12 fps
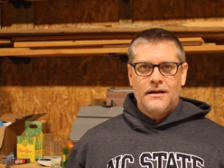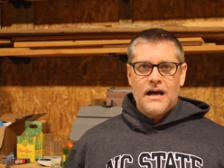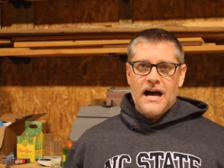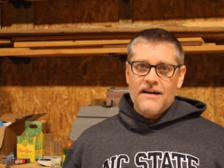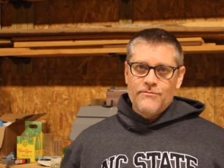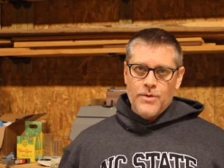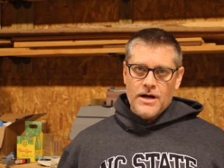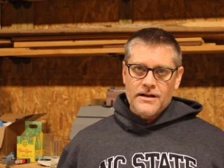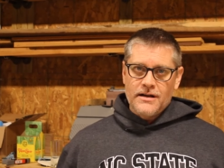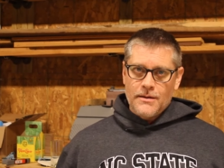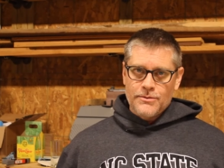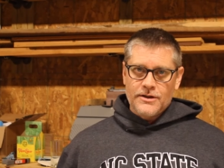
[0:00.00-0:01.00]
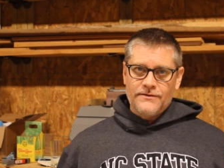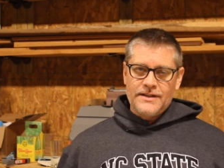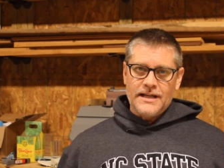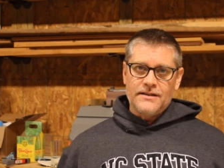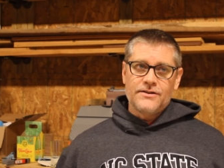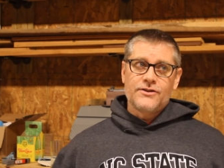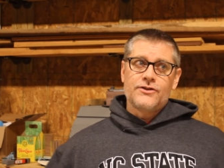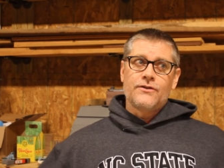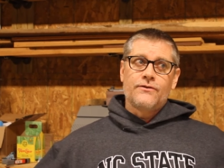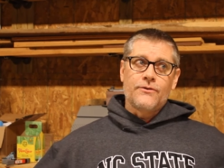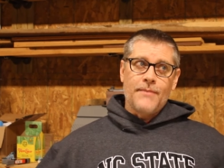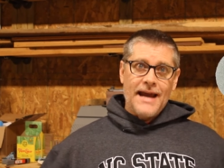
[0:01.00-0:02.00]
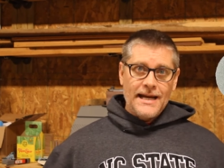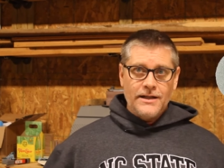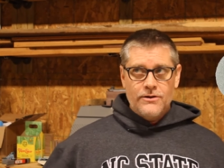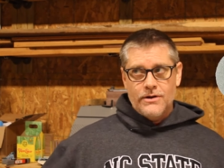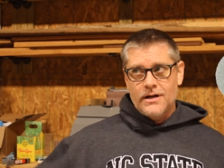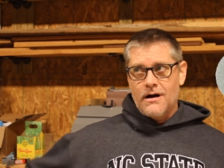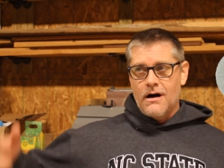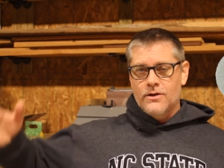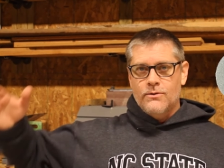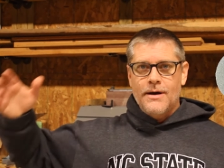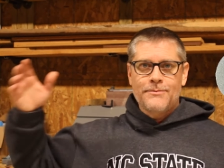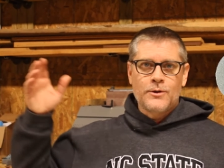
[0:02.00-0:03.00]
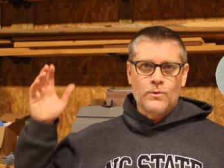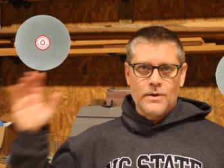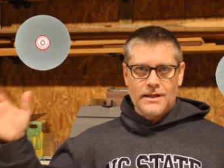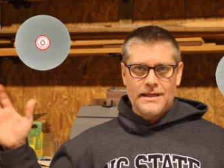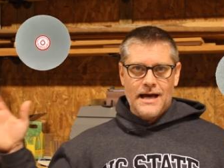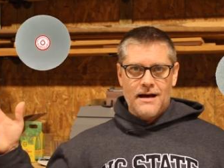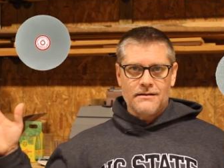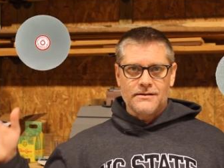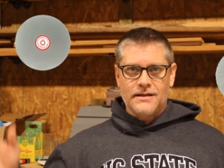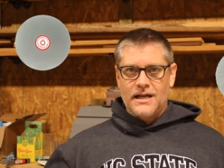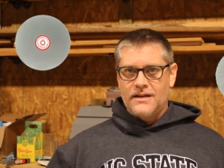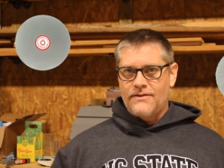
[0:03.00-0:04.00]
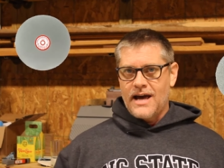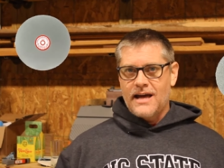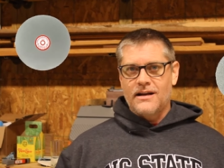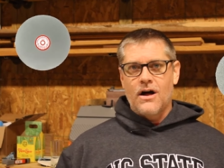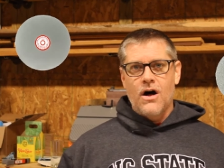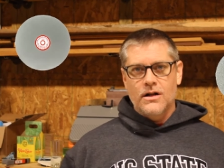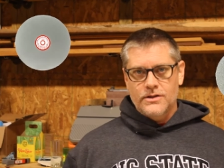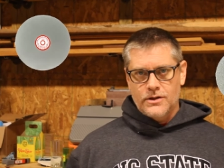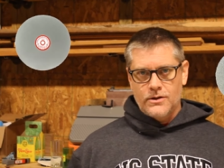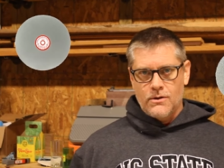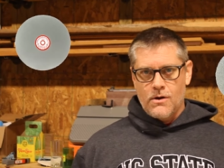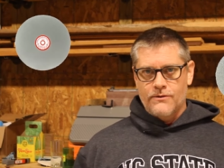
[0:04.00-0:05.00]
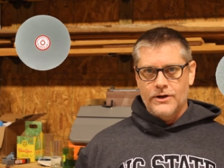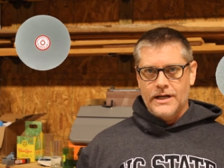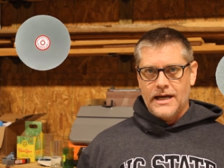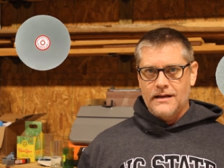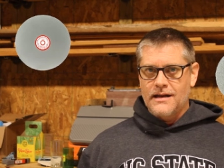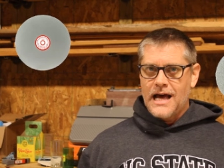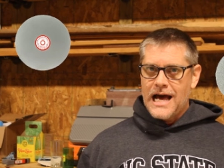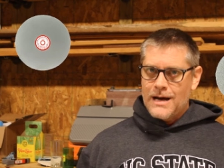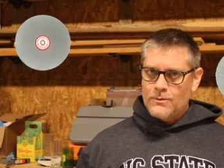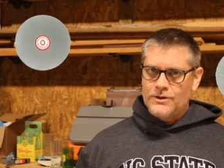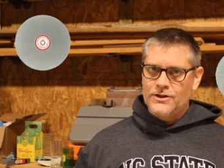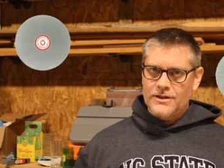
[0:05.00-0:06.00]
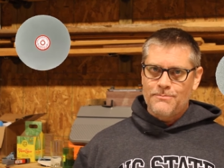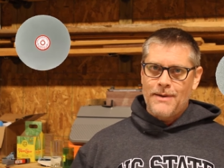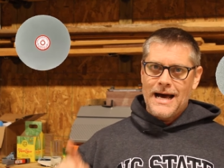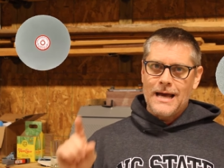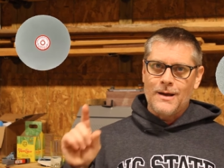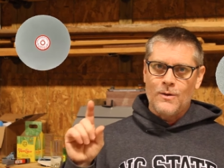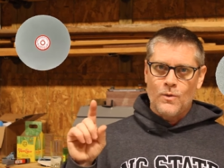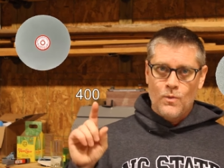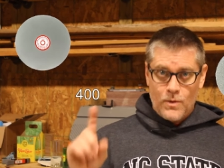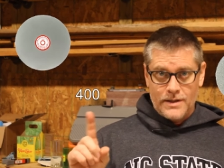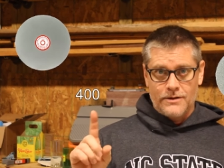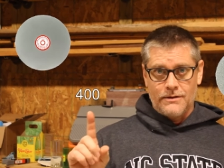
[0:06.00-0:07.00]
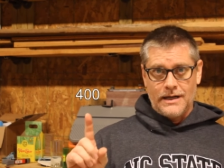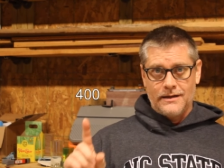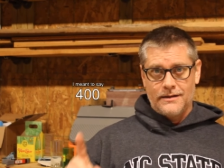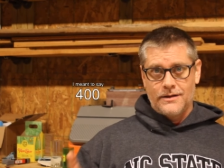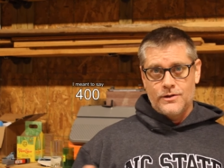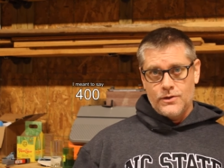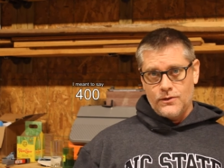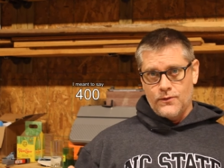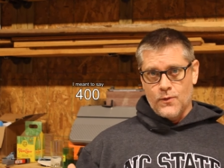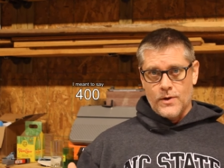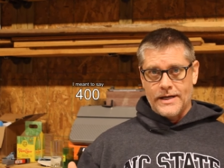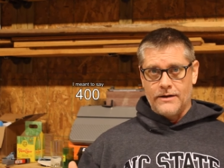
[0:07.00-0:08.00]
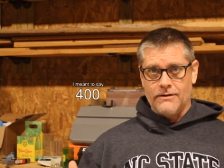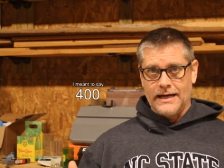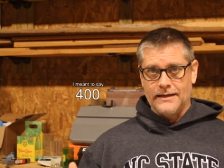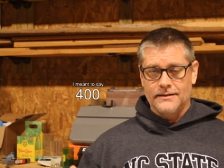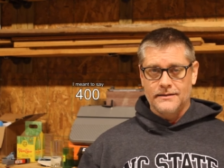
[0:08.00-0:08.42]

I've bought a number of discs from eighty grit all the way up to one thousand, and if I had it all to do over again, I would just buy one grit, the two forty grit.